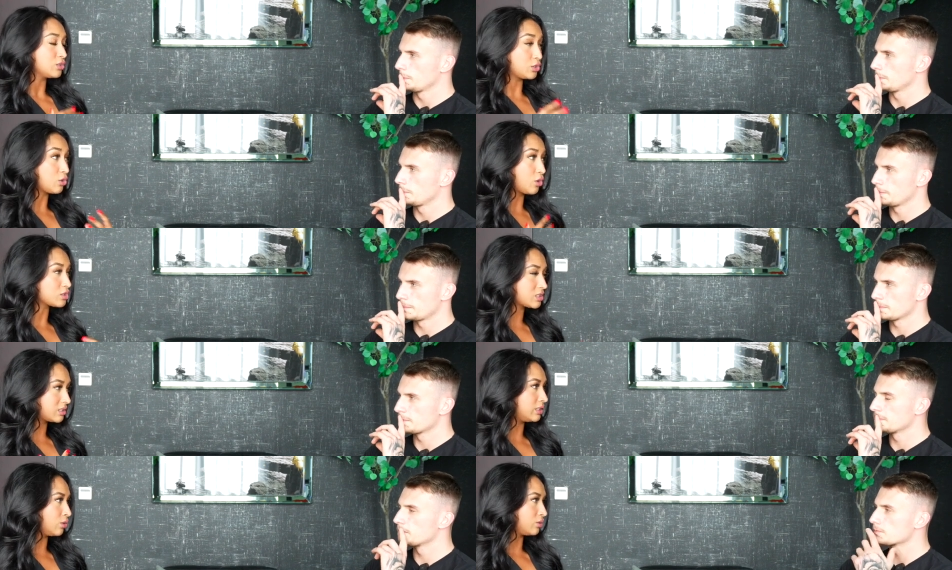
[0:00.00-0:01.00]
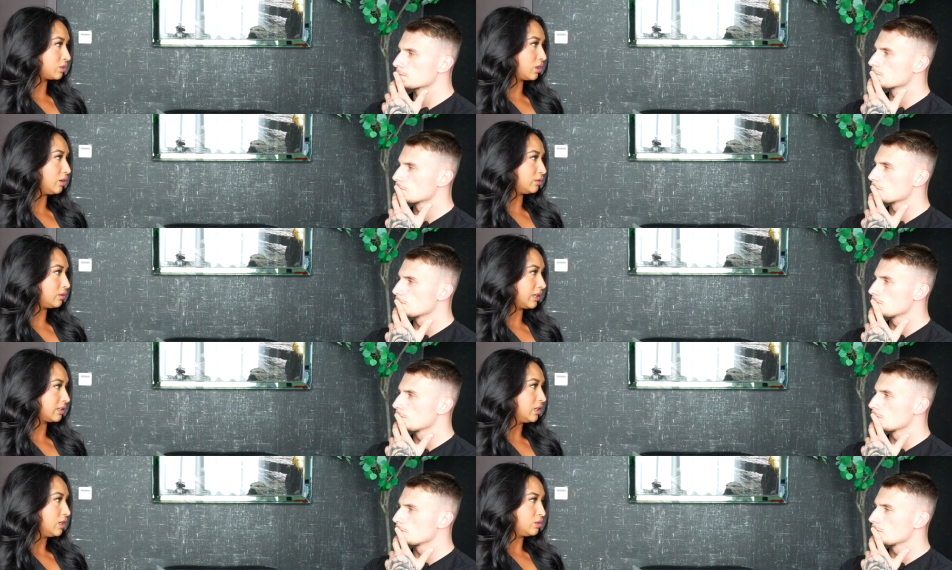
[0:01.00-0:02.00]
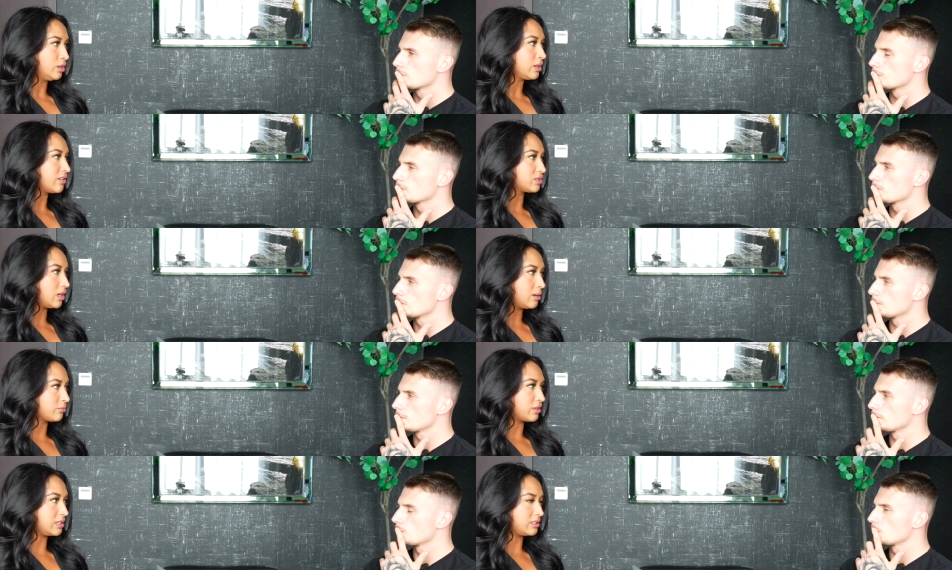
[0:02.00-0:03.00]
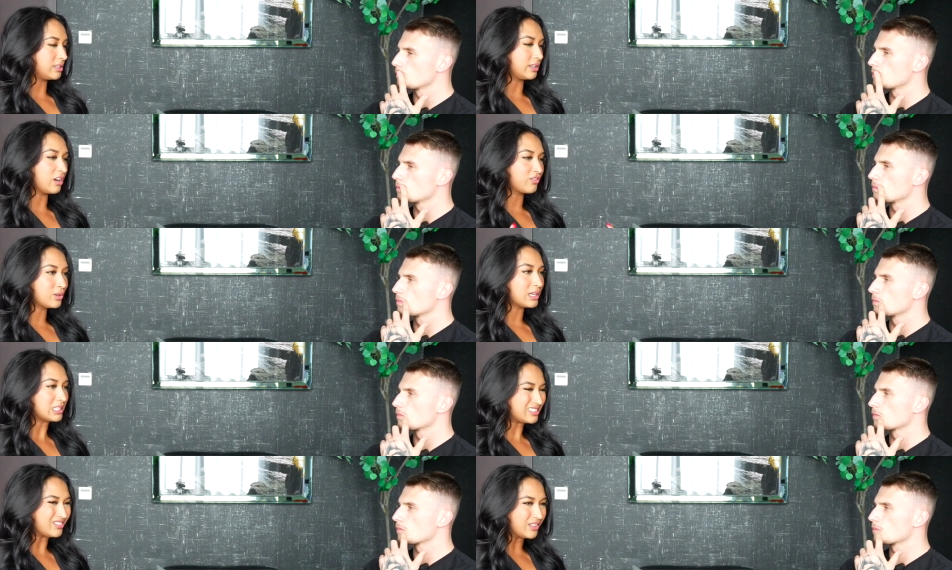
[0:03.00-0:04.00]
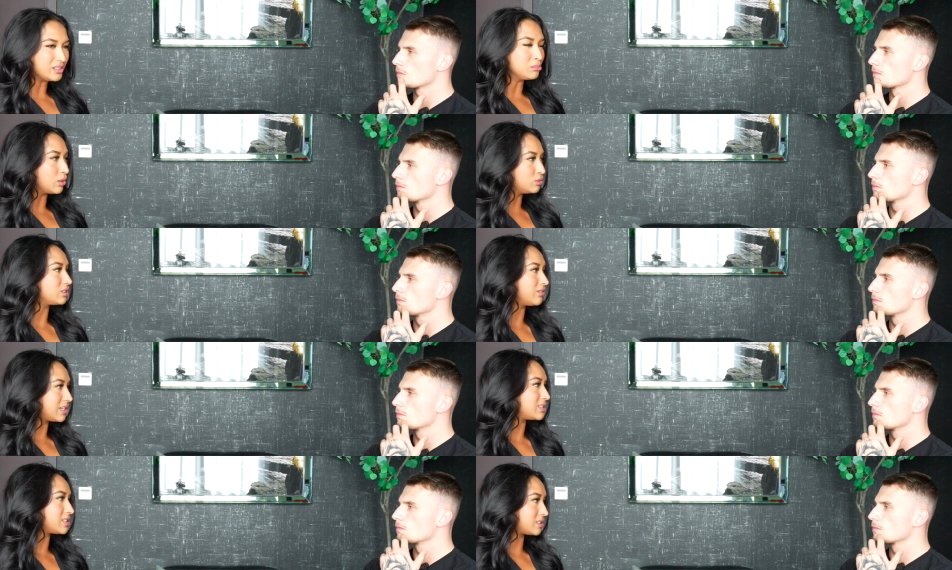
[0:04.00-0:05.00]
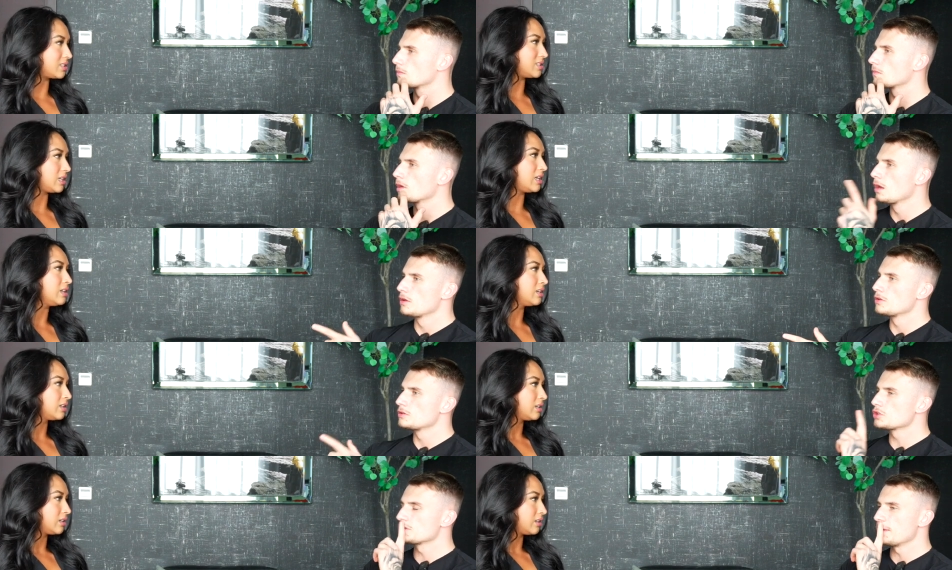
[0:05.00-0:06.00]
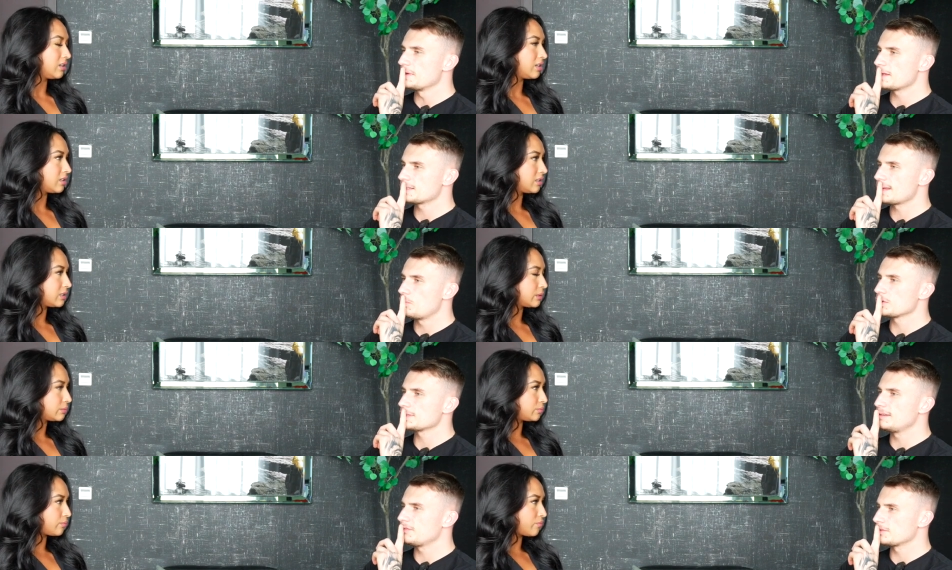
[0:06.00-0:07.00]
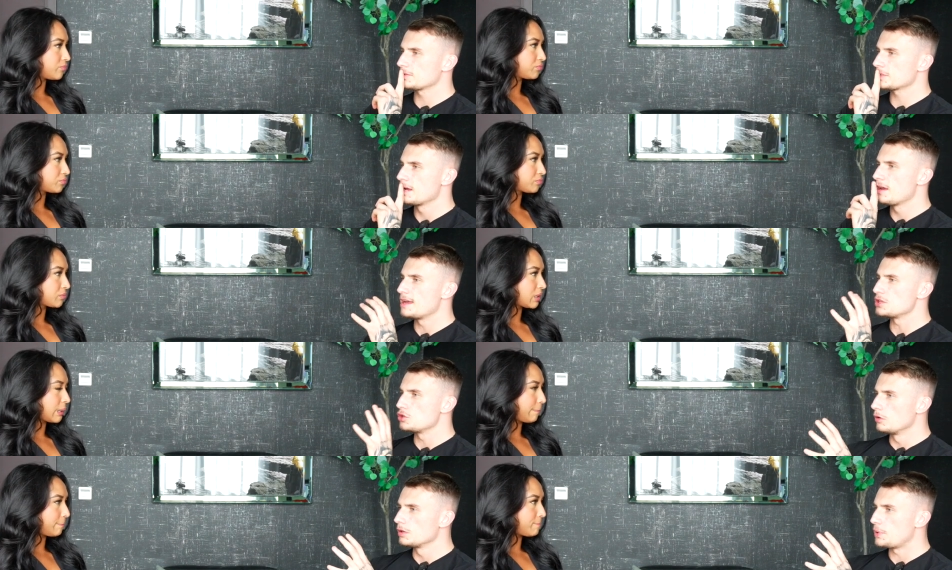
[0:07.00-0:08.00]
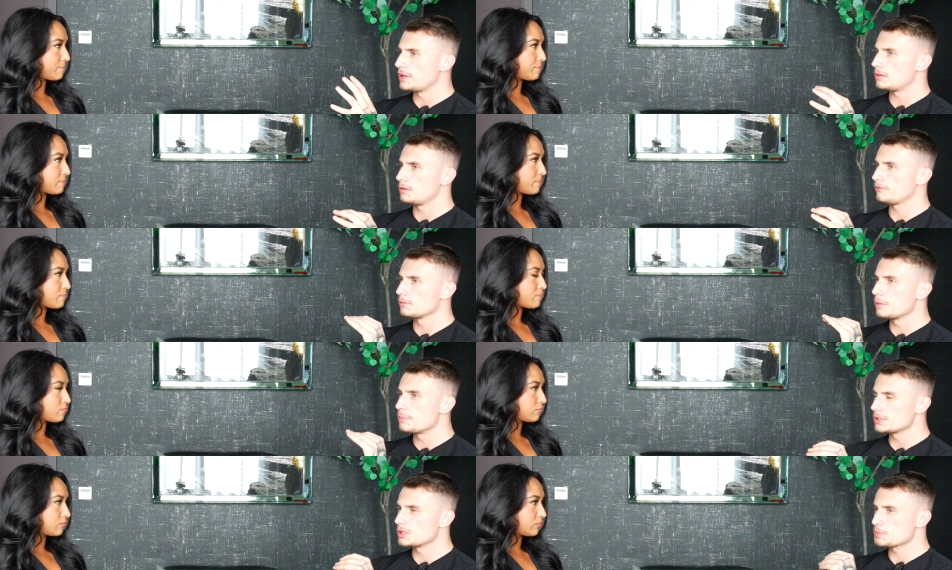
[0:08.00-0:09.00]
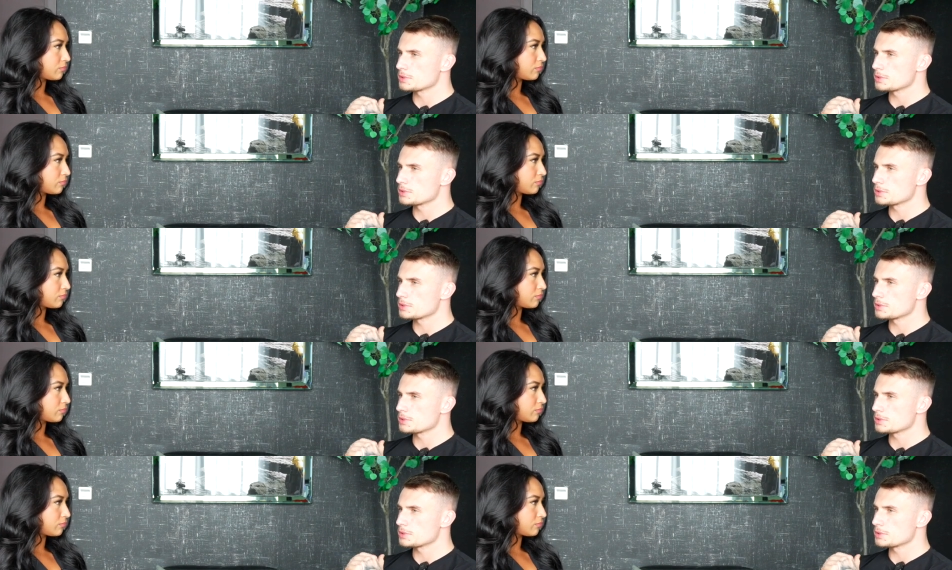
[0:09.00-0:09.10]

Speaker 1: So you're constantly on the go. Like you don't have time for anything. I feel like it's a very motivated city.
Speaker 2: So tell me this then, what's the difference in your opinion from a business